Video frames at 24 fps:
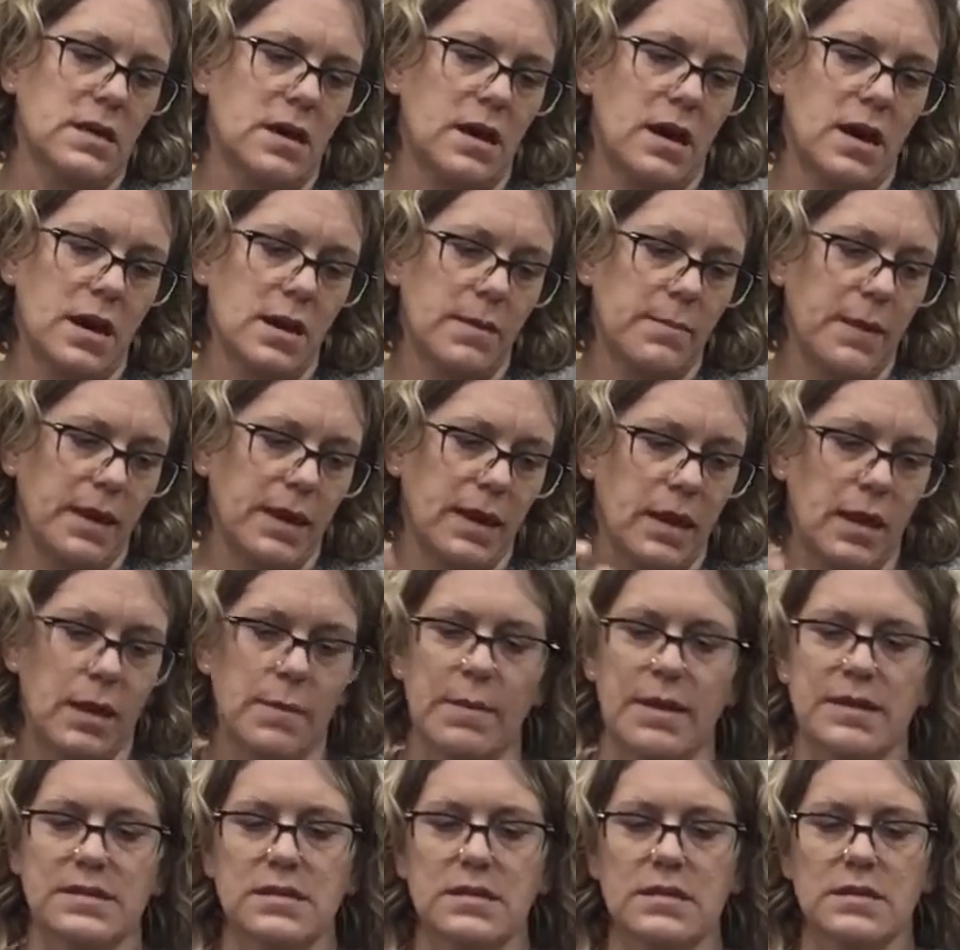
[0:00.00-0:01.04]
I am making a
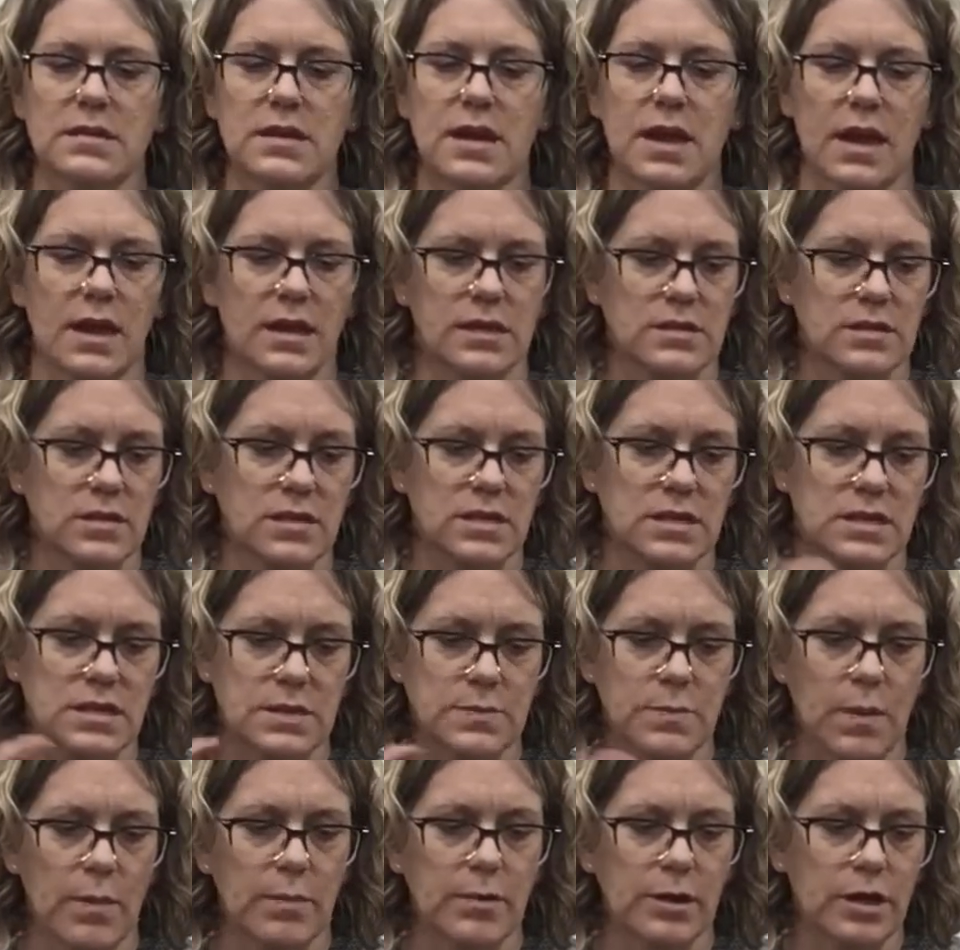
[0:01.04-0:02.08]
mess of the tag, so this is
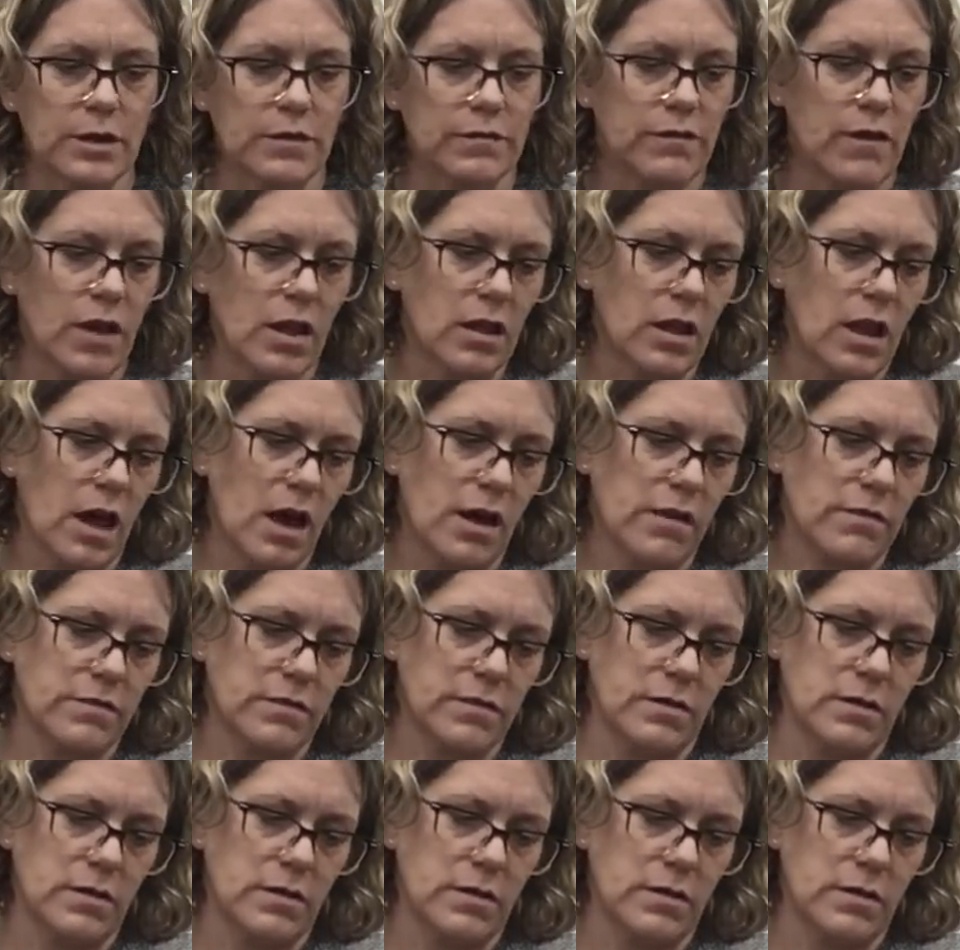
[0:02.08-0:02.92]
probably going to fall off.